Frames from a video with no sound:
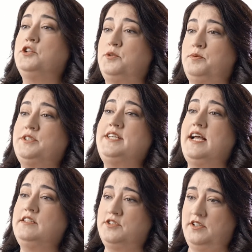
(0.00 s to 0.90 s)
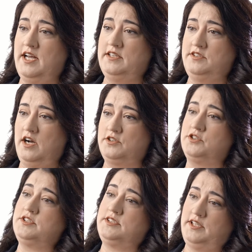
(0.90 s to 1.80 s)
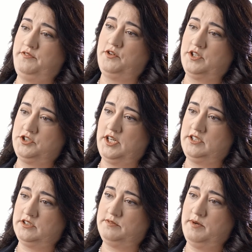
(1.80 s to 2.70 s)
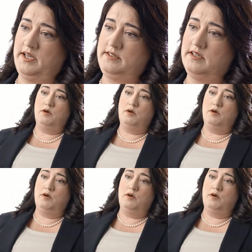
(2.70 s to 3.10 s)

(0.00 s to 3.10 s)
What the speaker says: to present to that doctor to see if you can change his mind.